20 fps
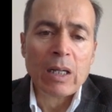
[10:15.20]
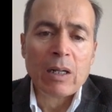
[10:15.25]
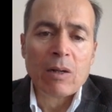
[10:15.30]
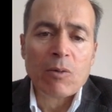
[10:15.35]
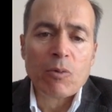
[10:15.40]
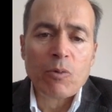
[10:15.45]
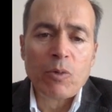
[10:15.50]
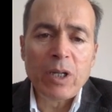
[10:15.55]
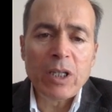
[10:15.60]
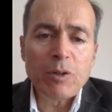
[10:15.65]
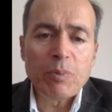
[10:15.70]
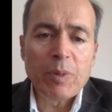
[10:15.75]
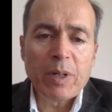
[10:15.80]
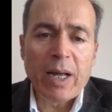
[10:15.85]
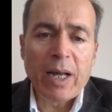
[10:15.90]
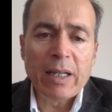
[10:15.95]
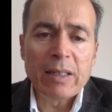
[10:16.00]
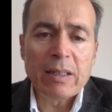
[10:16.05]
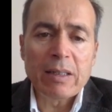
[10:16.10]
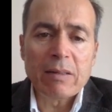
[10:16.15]
Wheat
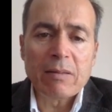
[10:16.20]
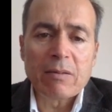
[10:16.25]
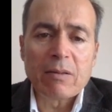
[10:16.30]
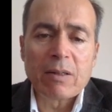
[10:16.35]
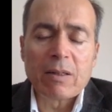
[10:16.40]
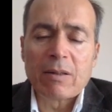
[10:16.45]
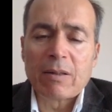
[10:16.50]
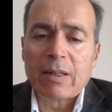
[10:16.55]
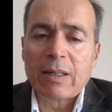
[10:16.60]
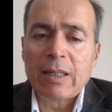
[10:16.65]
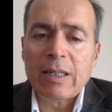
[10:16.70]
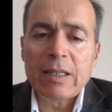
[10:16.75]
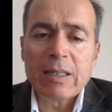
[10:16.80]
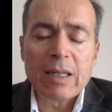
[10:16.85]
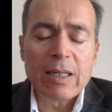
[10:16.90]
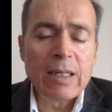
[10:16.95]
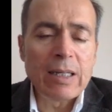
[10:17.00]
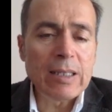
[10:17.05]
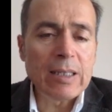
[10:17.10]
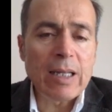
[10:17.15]
bread
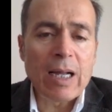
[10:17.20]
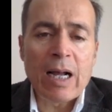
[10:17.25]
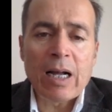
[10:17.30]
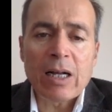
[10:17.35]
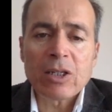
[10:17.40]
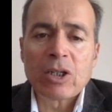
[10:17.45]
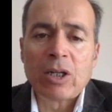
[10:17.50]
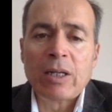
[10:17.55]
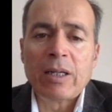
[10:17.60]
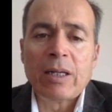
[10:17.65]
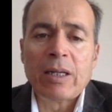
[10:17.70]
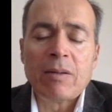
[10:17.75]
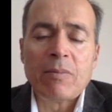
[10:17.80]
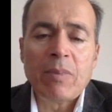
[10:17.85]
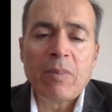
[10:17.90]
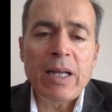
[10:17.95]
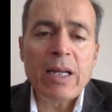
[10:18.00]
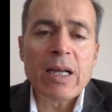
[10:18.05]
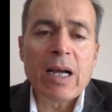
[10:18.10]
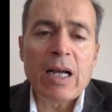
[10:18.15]
is actually in
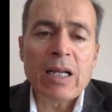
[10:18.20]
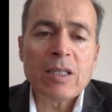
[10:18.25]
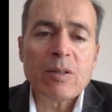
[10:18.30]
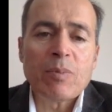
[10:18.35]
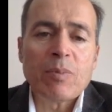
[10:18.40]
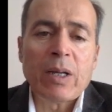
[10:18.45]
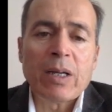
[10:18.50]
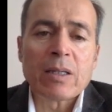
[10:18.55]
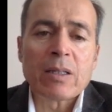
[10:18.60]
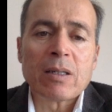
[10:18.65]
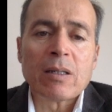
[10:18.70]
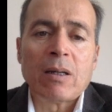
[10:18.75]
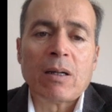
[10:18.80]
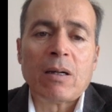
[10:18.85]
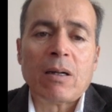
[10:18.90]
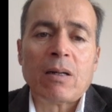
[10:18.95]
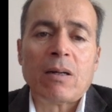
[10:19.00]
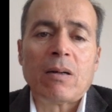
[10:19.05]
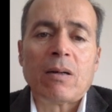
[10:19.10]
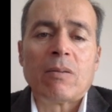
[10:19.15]
many aspects
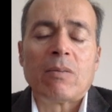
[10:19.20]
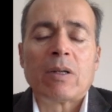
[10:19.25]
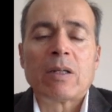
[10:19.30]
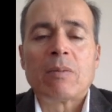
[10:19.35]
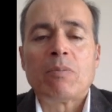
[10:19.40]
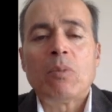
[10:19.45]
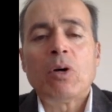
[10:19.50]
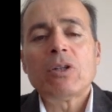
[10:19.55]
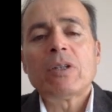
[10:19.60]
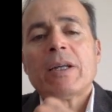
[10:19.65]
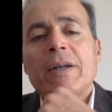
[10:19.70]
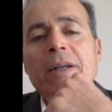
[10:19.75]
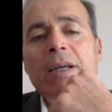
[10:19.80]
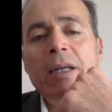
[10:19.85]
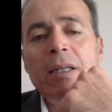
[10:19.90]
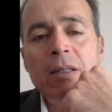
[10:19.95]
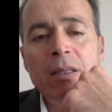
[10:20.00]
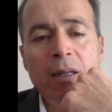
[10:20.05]
moderate,